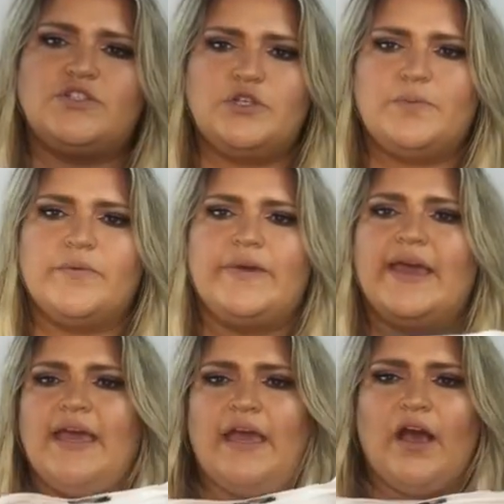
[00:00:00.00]
super
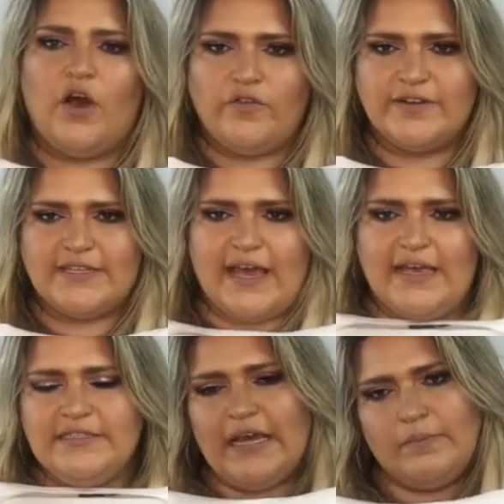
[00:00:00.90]
big,
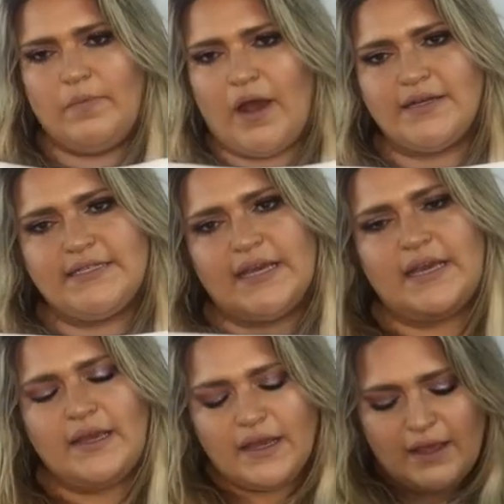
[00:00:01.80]
oversized, and
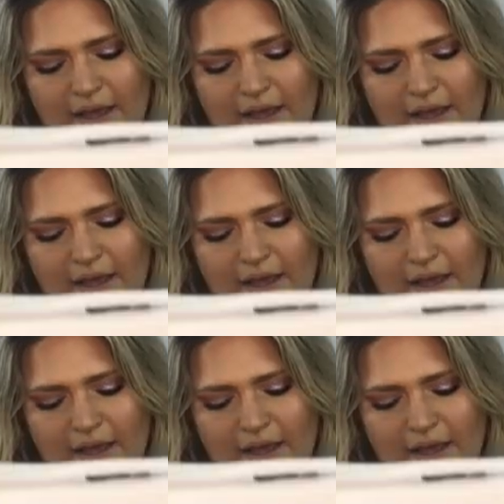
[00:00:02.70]
boxy.